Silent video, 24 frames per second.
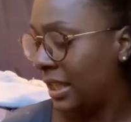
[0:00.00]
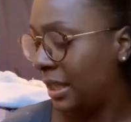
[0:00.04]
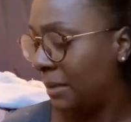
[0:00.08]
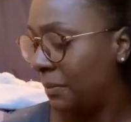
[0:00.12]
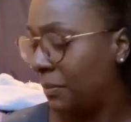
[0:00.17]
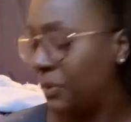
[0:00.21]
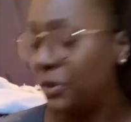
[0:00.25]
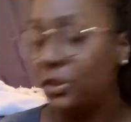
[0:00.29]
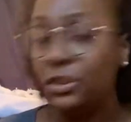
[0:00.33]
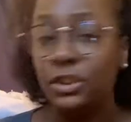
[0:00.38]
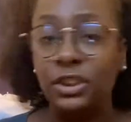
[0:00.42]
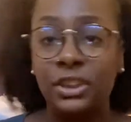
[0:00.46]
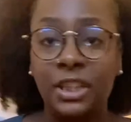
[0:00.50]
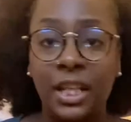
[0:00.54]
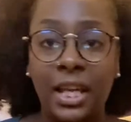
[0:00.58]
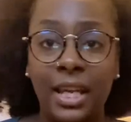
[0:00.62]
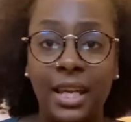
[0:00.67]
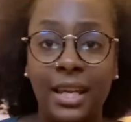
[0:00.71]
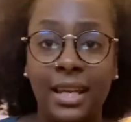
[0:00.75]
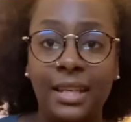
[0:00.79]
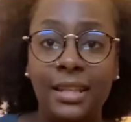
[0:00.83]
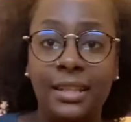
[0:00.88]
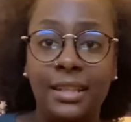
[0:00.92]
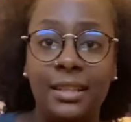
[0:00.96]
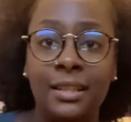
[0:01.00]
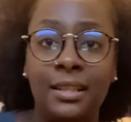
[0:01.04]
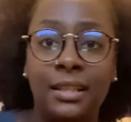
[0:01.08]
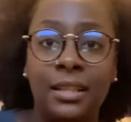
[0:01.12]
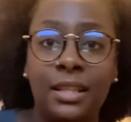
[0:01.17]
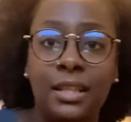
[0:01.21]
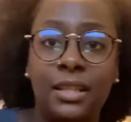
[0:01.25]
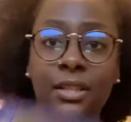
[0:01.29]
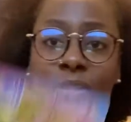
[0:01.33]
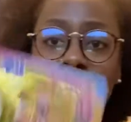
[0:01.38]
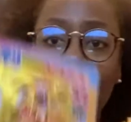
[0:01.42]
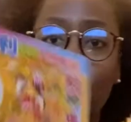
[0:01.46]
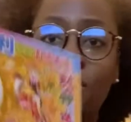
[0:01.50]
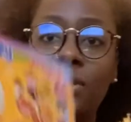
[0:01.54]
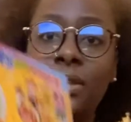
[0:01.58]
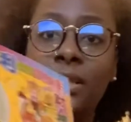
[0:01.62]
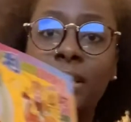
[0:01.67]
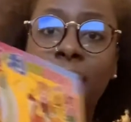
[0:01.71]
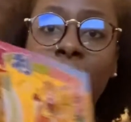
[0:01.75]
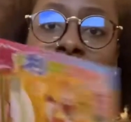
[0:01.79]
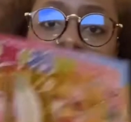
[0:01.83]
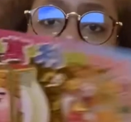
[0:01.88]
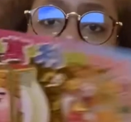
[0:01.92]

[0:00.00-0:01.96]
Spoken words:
Emperor Jade is on the